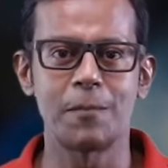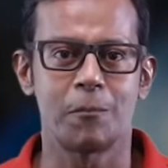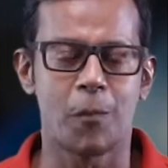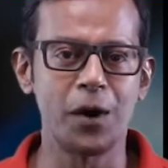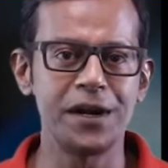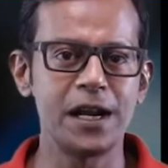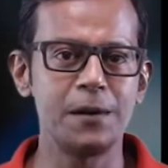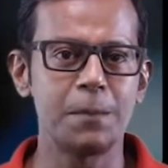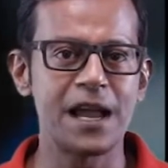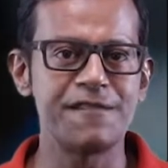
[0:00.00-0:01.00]

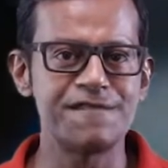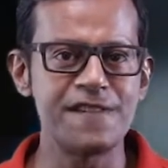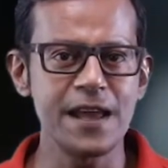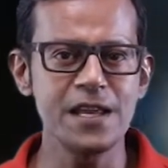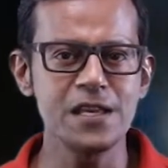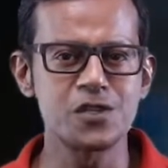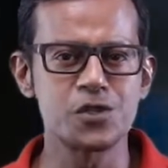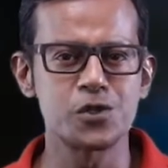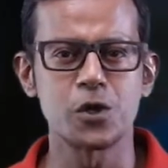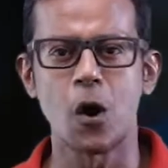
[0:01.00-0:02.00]
bonded by very
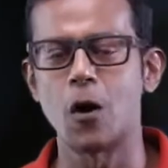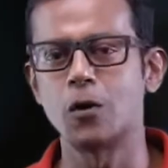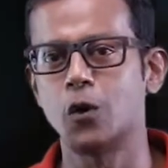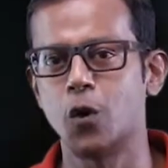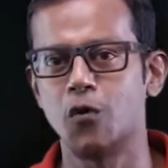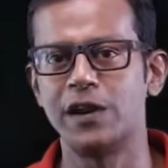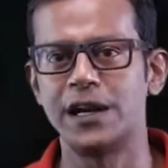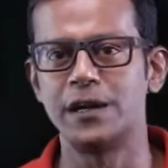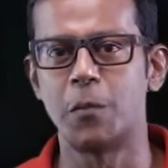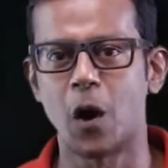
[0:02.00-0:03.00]
strong
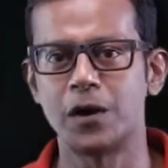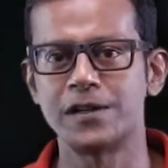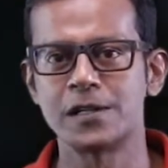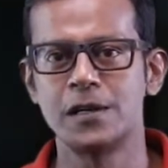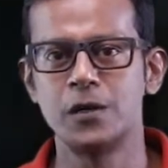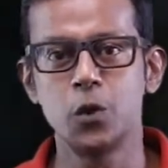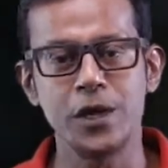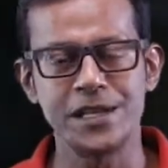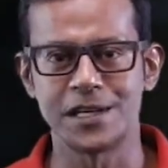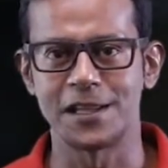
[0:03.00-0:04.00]
covalent bonds to
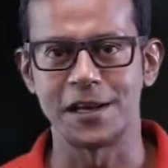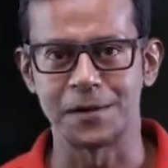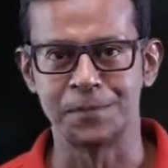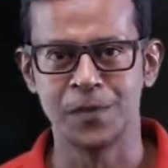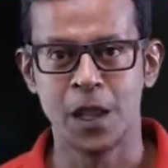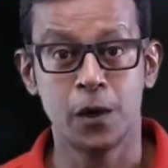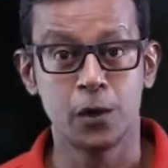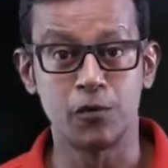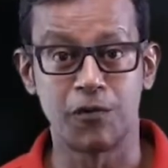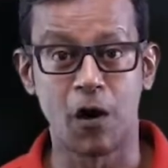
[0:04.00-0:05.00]
each other
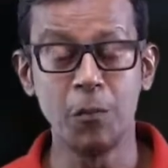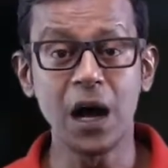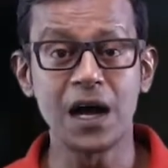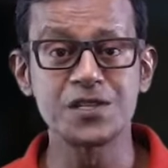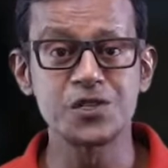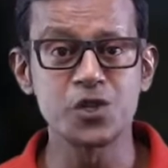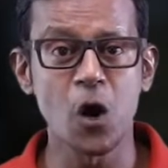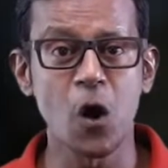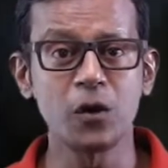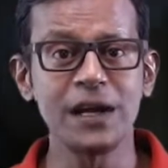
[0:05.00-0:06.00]
to form a
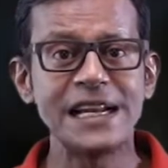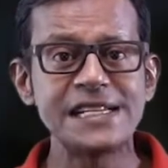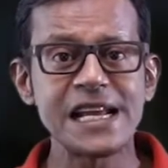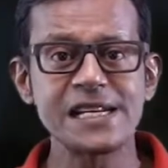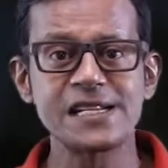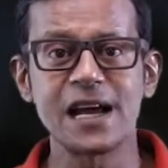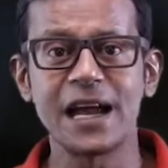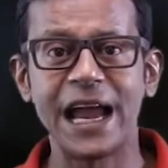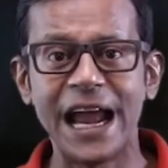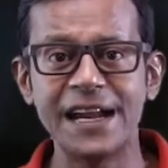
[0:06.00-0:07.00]
strong
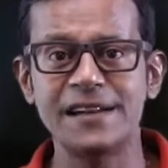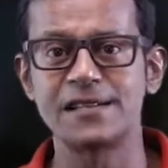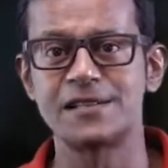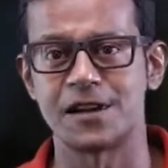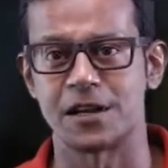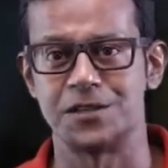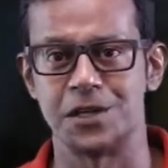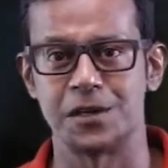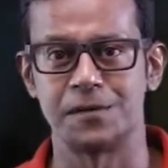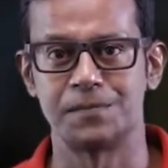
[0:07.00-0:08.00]
tetrahedral
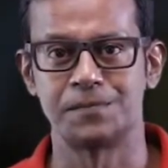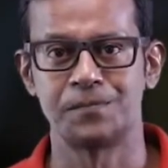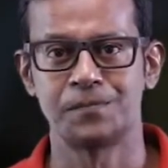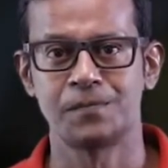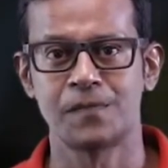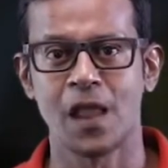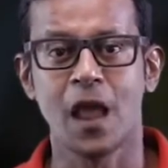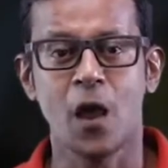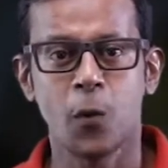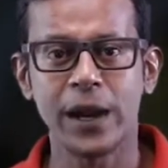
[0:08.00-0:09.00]
structure.
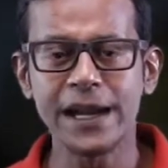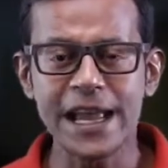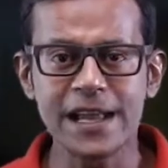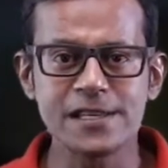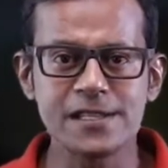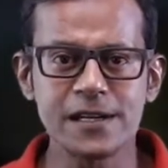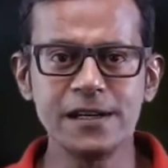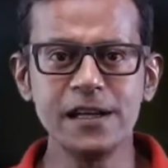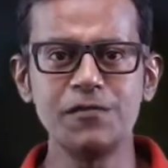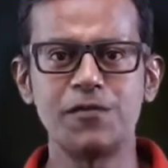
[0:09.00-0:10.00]
When an
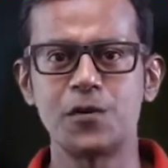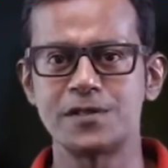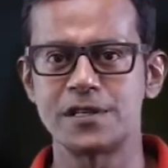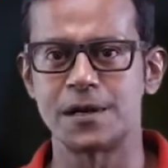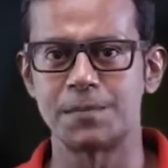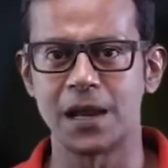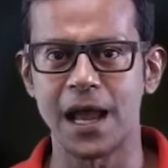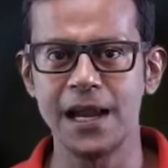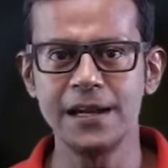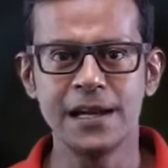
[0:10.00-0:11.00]
external force is
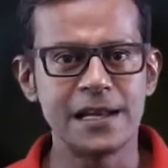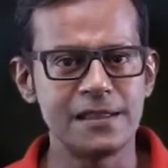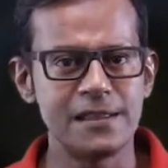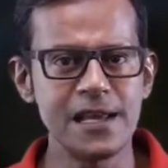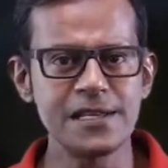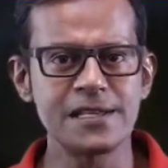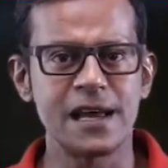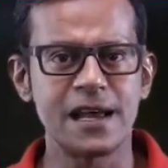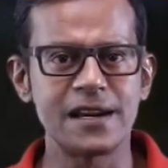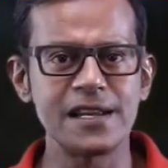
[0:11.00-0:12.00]
applied, this
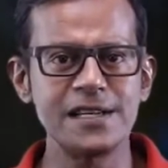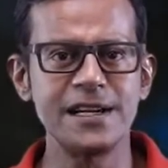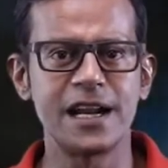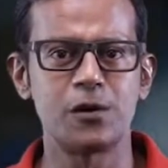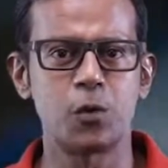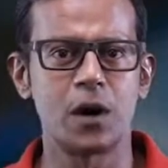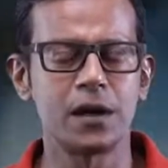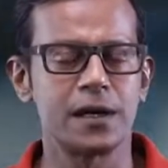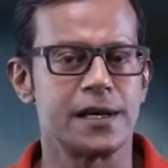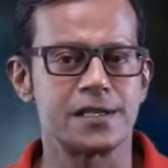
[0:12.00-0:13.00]
rigid
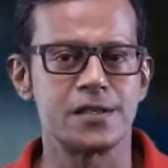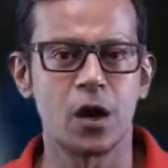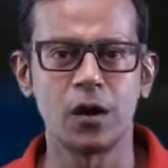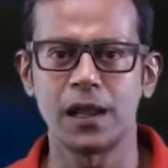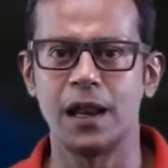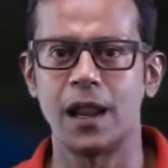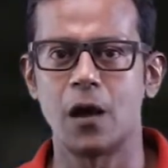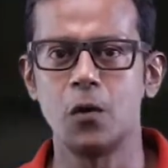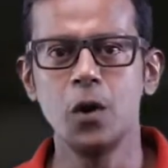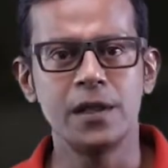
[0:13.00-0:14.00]
network does not
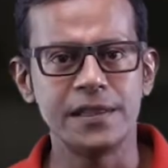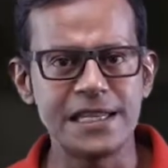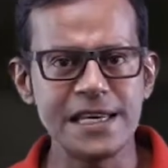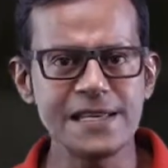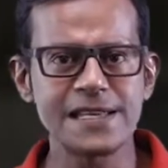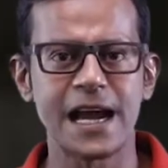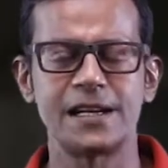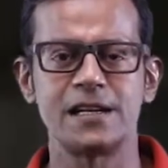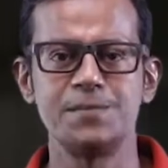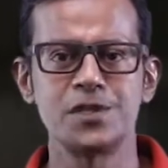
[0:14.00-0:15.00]
allow these
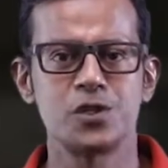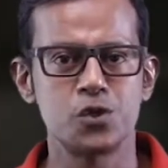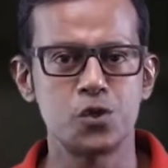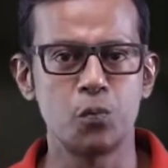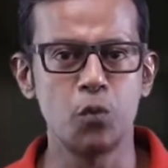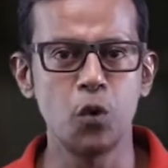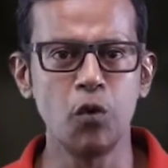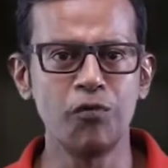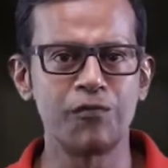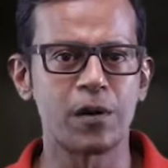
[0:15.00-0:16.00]
atoms to
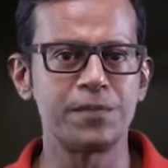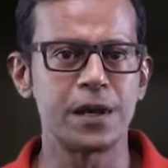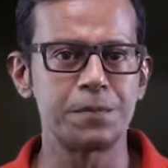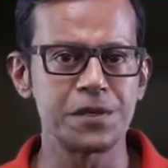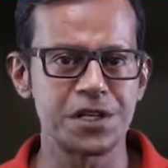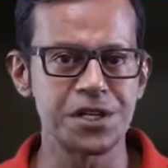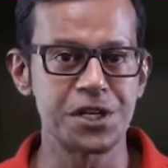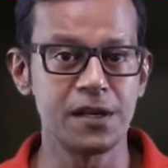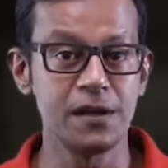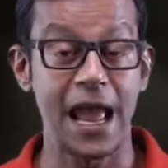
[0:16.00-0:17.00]
move from their
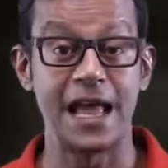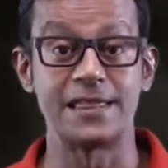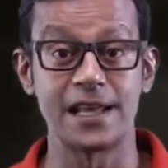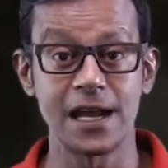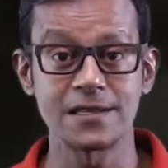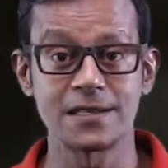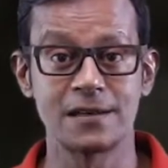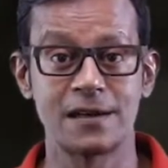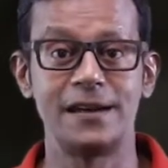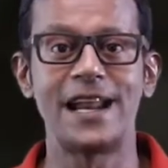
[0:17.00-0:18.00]
position, and thus
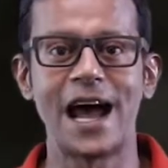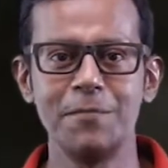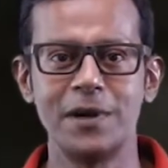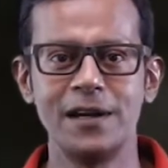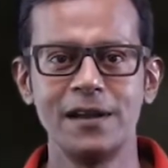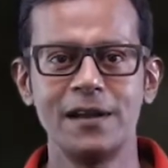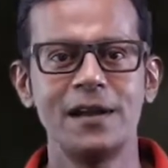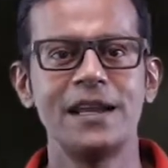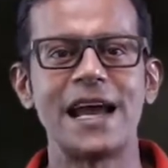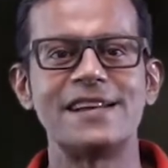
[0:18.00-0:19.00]
diamond
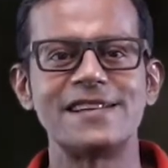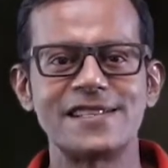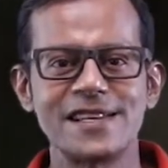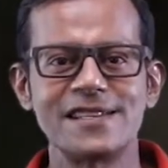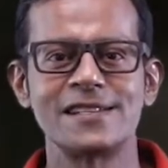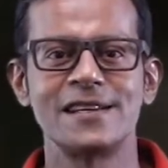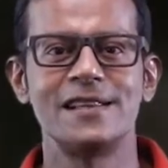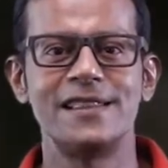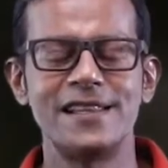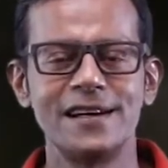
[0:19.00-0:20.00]
can resist
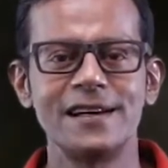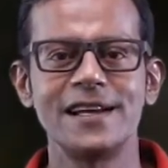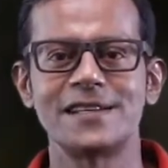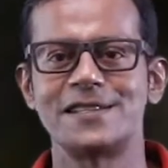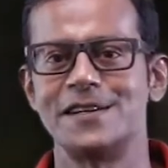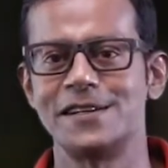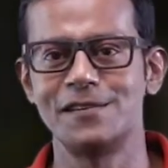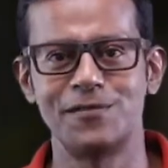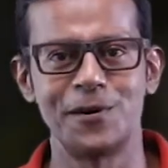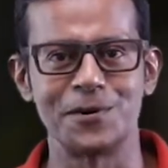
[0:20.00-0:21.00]
the external
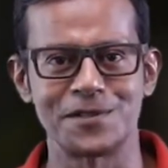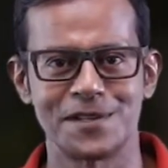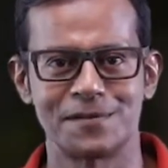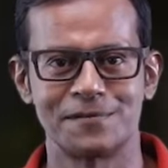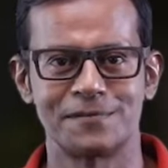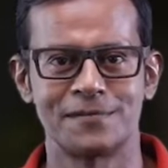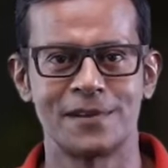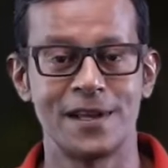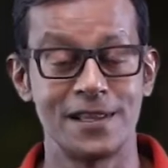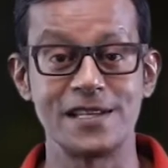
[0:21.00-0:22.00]
force.
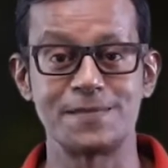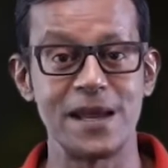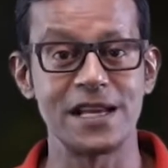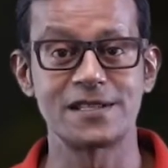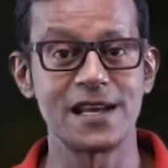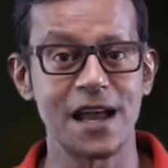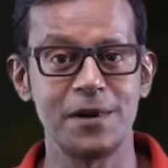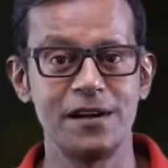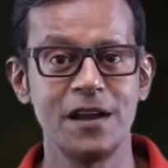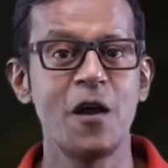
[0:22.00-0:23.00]
This makes
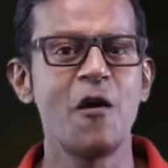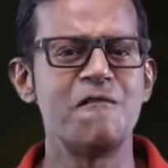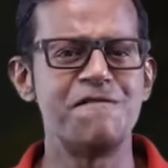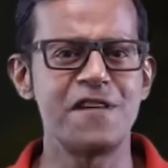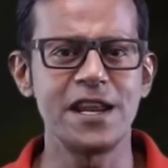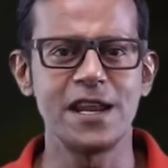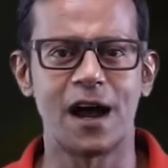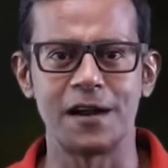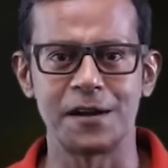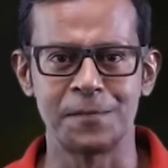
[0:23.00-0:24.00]
diamond very
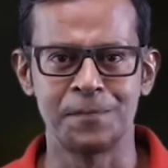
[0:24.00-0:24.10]
hard.